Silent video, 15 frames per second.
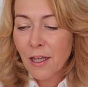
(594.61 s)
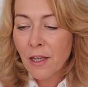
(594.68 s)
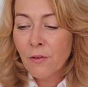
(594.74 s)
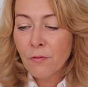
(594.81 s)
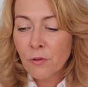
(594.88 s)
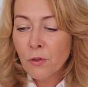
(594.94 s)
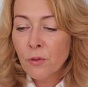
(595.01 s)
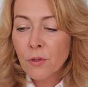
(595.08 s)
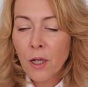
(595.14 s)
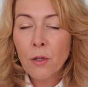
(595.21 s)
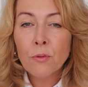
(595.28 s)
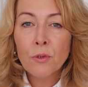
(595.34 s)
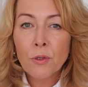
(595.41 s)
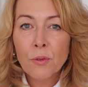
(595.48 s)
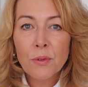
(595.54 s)
if you
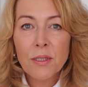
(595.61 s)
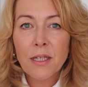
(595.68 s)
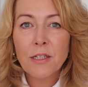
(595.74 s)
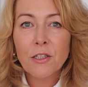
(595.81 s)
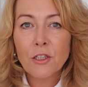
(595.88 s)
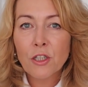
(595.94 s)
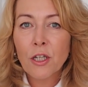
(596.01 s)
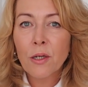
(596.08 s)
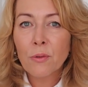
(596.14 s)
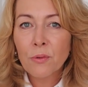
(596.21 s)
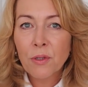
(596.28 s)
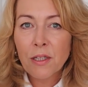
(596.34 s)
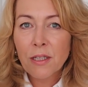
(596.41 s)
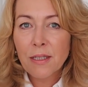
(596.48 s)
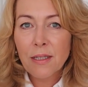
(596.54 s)
don't use any gel,
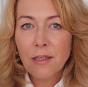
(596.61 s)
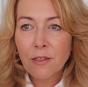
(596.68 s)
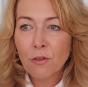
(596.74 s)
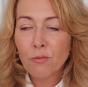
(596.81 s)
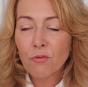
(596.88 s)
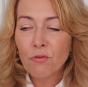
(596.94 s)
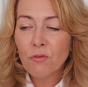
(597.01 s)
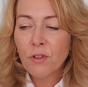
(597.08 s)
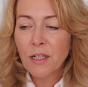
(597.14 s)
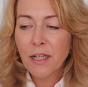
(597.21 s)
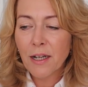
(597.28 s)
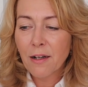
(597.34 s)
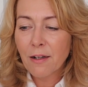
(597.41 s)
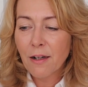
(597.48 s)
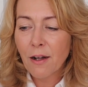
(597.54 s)
this is really
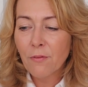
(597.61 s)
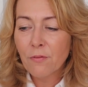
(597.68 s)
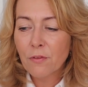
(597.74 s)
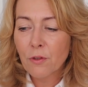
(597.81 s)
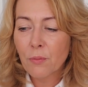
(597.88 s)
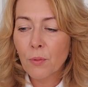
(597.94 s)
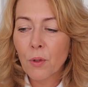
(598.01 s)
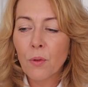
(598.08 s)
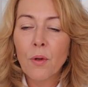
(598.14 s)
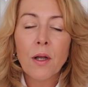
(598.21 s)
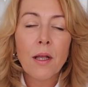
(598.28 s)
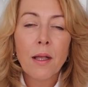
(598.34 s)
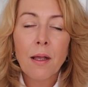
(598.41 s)
uncomfortable,